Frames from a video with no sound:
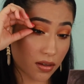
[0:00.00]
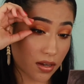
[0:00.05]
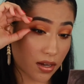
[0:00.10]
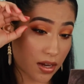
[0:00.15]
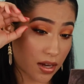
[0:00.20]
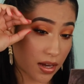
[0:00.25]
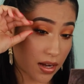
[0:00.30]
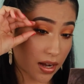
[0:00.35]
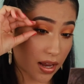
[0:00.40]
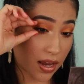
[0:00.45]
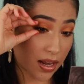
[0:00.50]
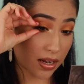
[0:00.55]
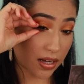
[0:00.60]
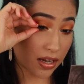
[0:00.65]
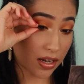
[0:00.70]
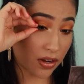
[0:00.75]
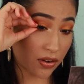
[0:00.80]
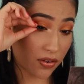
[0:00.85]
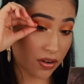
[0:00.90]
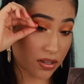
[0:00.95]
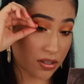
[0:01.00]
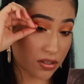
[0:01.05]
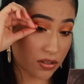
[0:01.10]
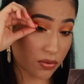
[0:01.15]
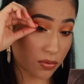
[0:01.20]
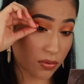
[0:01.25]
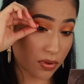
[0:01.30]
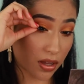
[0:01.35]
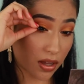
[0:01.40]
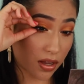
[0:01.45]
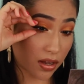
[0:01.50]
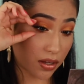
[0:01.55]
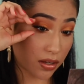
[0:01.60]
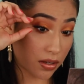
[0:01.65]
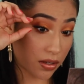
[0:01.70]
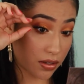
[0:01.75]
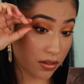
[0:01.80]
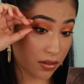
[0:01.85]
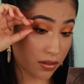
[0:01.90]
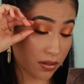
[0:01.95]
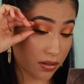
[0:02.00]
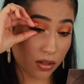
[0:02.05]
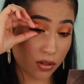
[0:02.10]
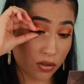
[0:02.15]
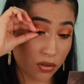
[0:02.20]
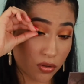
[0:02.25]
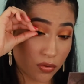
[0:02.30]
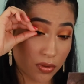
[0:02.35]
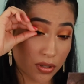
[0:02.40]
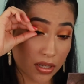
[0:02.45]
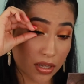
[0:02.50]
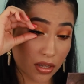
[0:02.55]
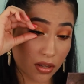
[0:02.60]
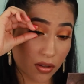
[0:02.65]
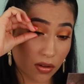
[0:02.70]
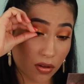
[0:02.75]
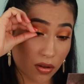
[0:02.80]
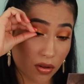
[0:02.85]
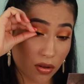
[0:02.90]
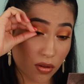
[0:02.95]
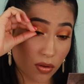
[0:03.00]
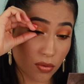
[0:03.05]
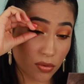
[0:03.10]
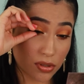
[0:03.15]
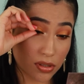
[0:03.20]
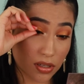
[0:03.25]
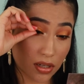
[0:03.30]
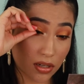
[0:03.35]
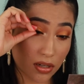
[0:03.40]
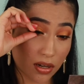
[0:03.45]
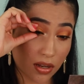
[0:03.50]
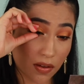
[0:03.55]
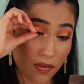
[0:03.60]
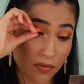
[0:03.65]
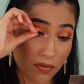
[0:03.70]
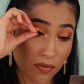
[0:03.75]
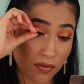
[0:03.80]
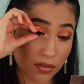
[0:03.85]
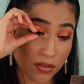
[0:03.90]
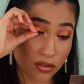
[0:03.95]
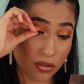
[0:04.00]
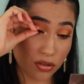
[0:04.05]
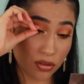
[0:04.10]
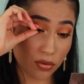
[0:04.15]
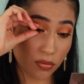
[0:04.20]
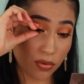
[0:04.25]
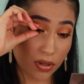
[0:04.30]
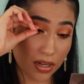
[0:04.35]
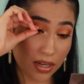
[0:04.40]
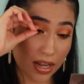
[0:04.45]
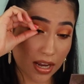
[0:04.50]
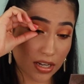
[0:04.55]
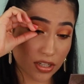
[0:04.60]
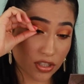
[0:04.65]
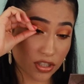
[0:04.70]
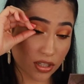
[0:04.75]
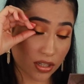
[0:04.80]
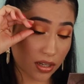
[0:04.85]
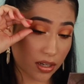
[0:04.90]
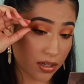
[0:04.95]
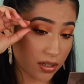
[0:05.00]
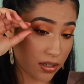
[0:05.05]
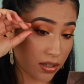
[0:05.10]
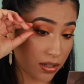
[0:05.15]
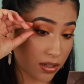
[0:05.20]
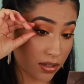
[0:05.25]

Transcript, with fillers: and adhere it to the eye, gluing it close enough to the lash line